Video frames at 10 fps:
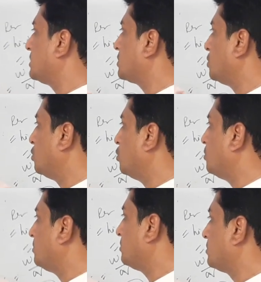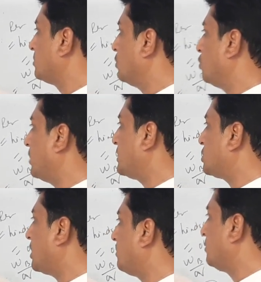is ohm,
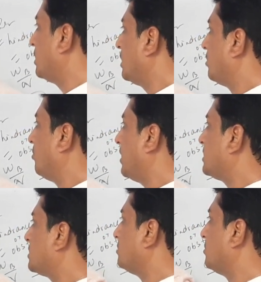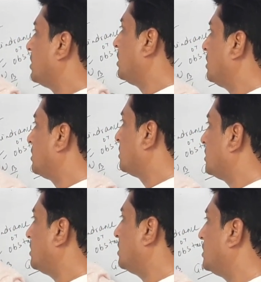OHM. By
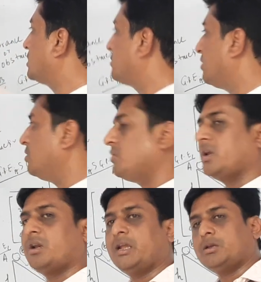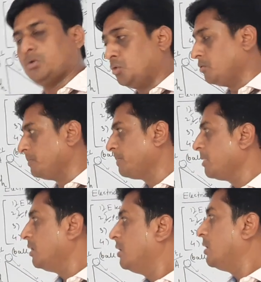symbol, in this way you can write
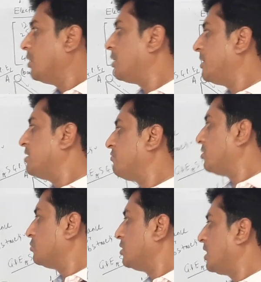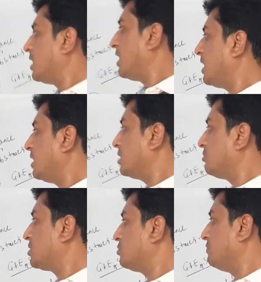ohm. Or by the formula R
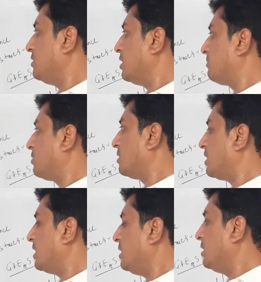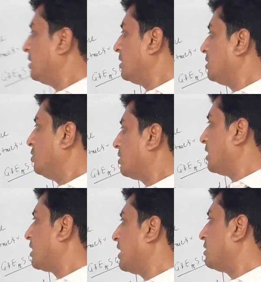equals to V upon I, you
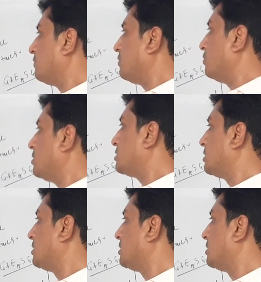can write volt